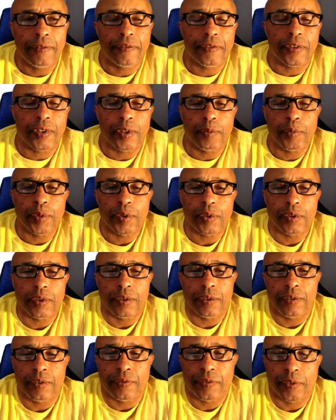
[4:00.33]
from
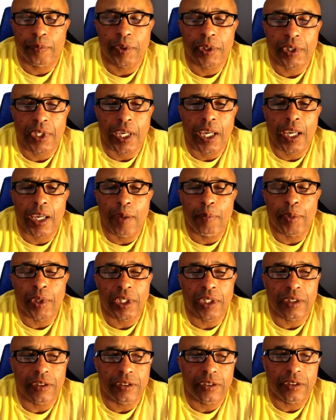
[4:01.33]
the game
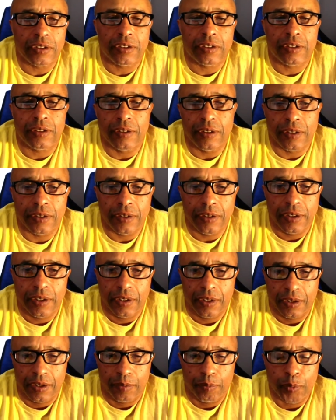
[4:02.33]
because it's the
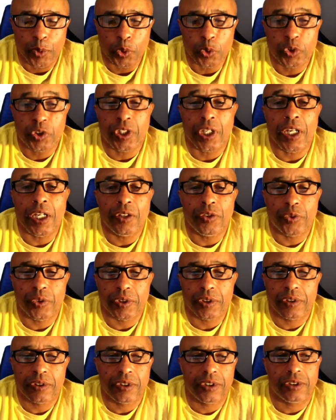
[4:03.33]
most
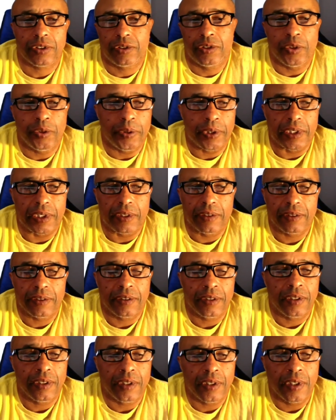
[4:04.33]
dangerous, just do it.
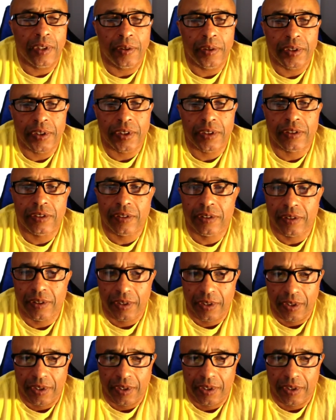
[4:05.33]
And just